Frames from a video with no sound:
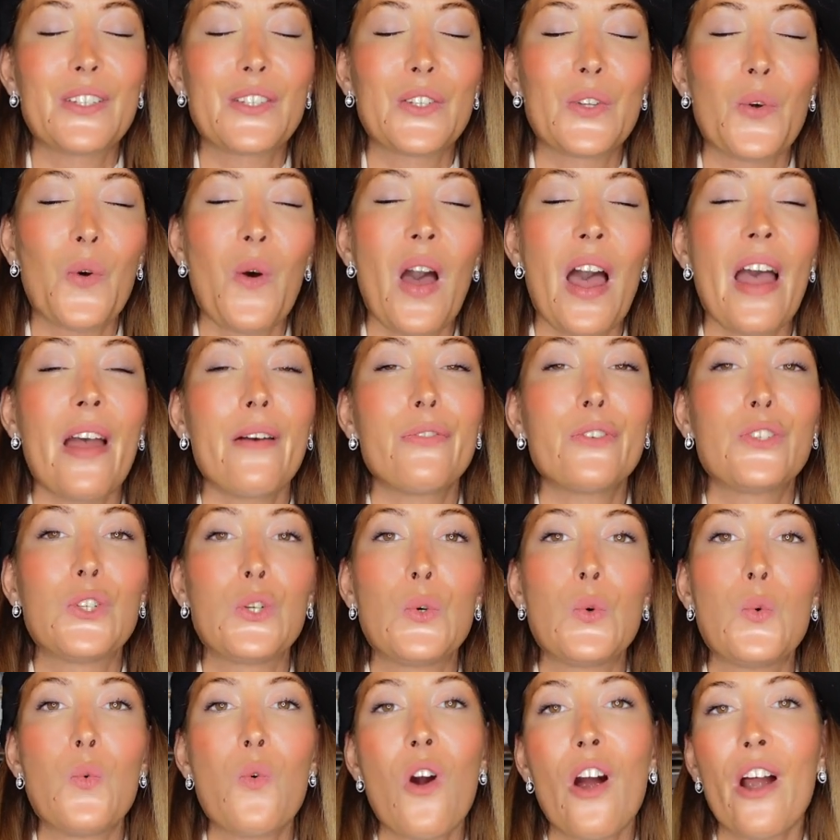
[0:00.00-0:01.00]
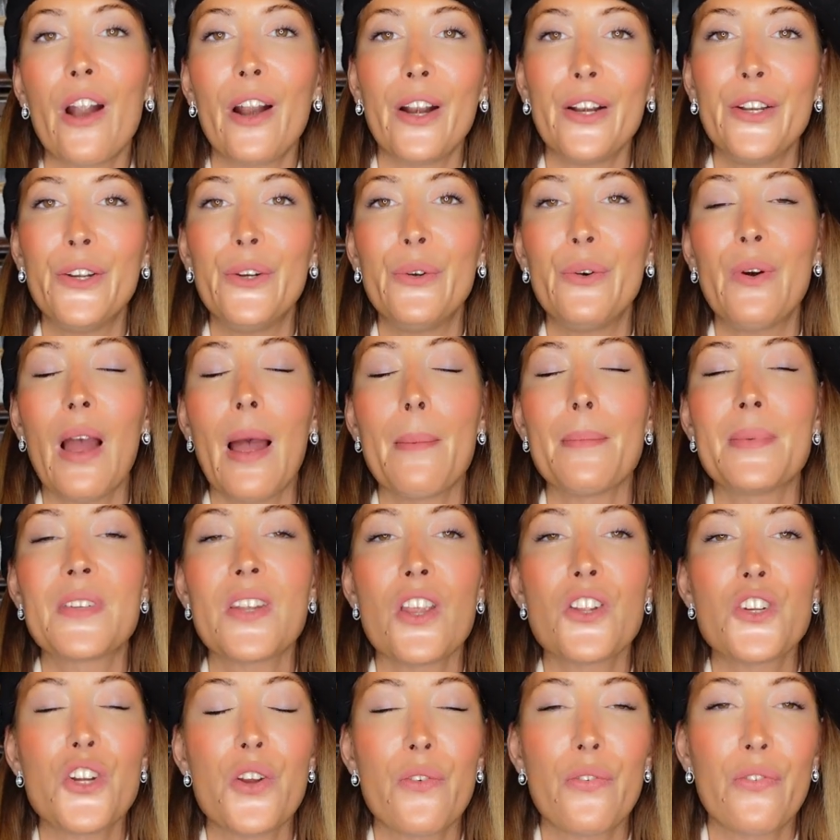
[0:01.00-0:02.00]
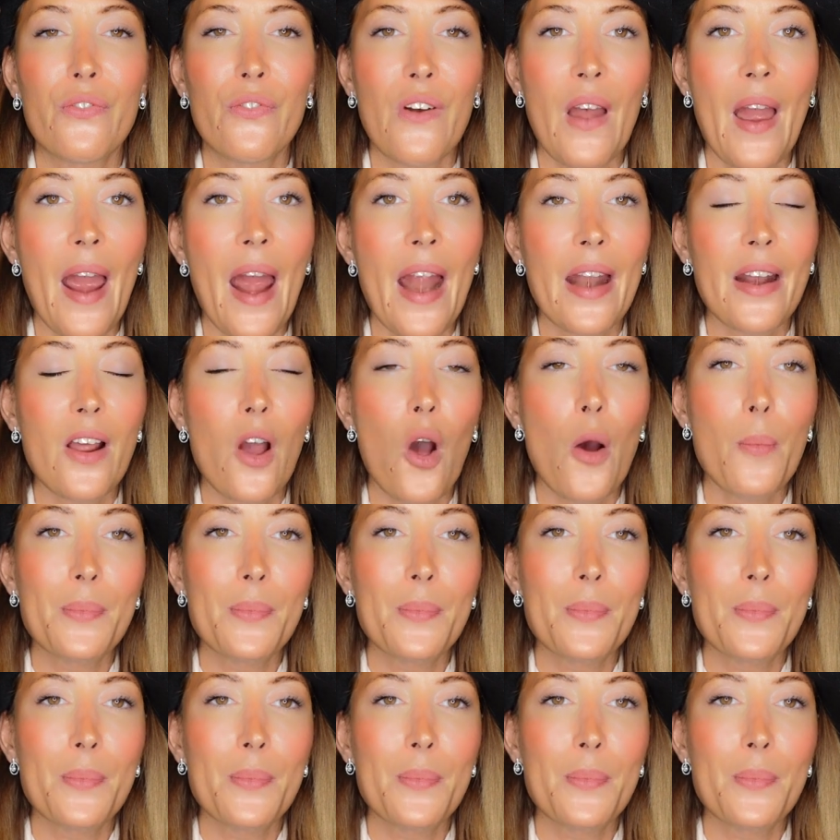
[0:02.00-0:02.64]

So I have to warn you, I'm such a fan,